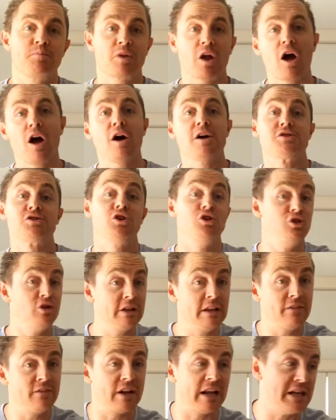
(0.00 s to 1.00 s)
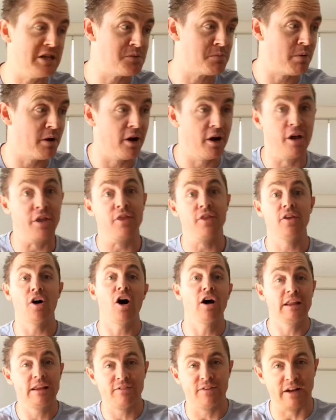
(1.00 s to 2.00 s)
Oh, so you live in East Perth.
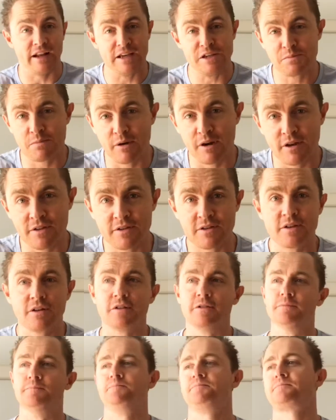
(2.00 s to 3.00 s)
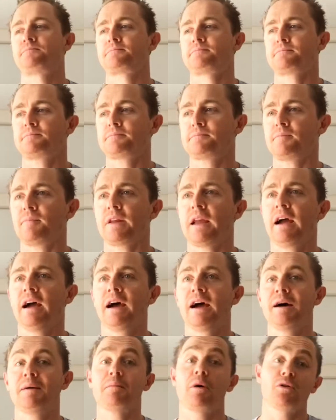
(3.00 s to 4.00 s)
I live in East Perth too.
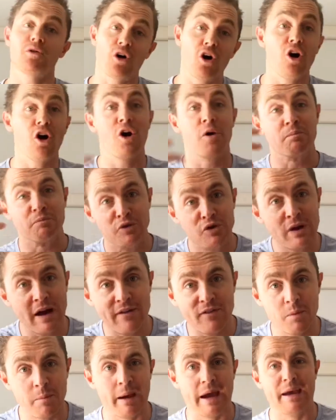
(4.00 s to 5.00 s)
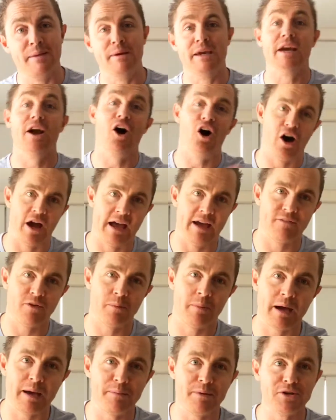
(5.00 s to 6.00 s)
Oh, you have a baby. I have a
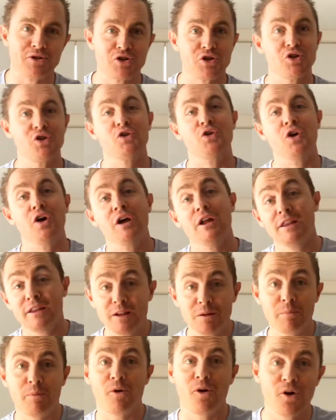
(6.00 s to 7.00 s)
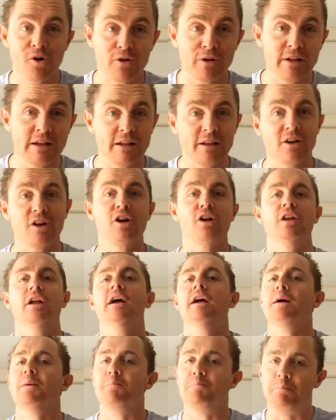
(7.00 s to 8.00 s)
baby too. Little boy or a little girl.
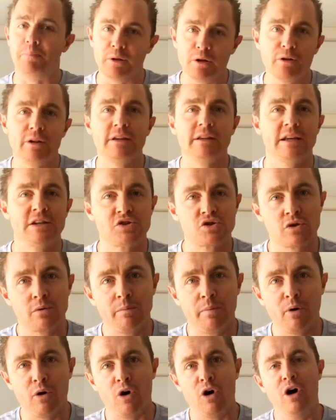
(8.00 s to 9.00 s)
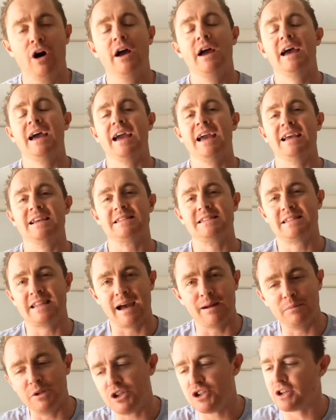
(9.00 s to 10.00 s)
Building this rapport,
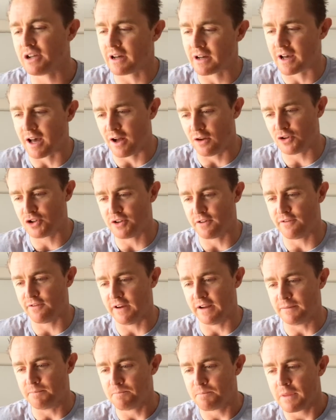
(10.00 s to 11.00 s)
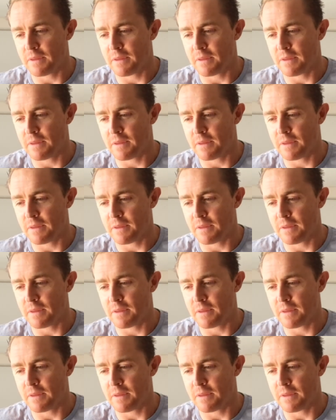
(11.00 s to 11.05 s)
establishing a culture fit.